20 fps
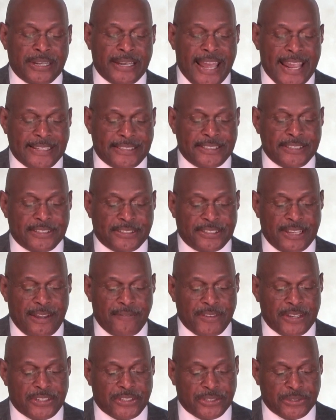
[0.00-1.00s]
in
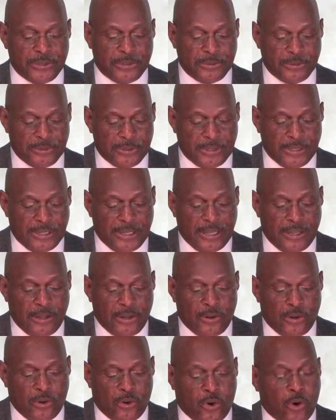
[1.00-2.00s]
1972,
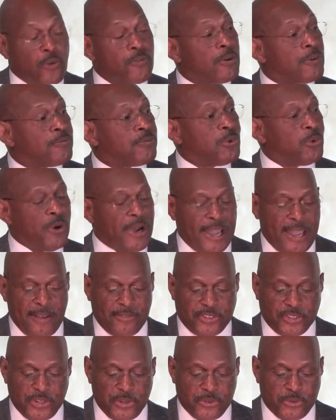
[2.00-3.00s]
over
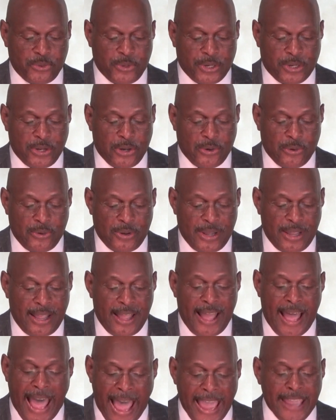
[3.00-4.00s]
4.5 centuries
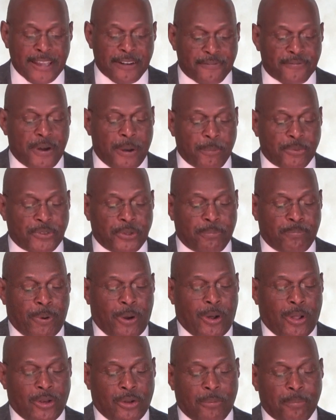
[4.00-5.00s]
ago, I had fumbled the
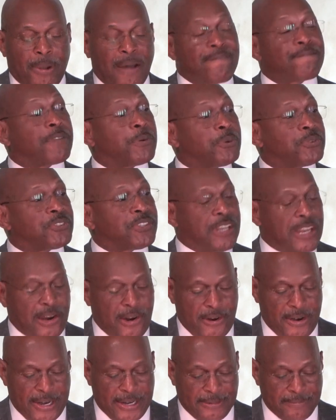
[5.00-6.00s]
ball of my first
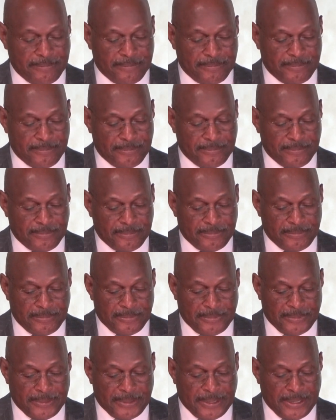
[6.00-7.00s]
carry.
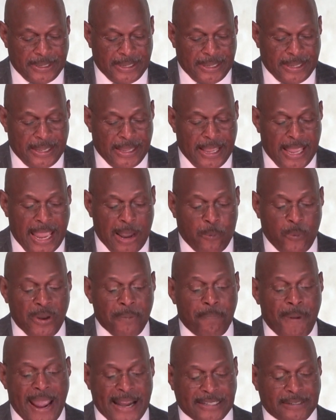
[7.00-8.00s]
I
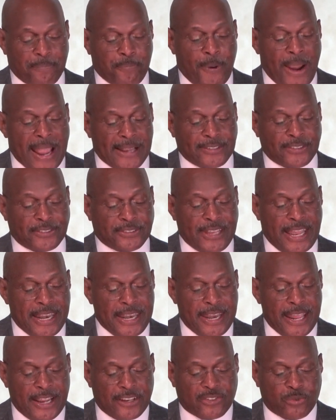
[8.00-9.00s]
went back to practice
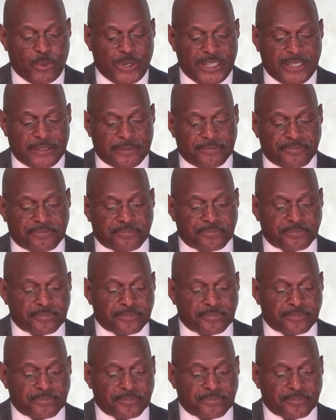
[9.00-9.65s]
that next week.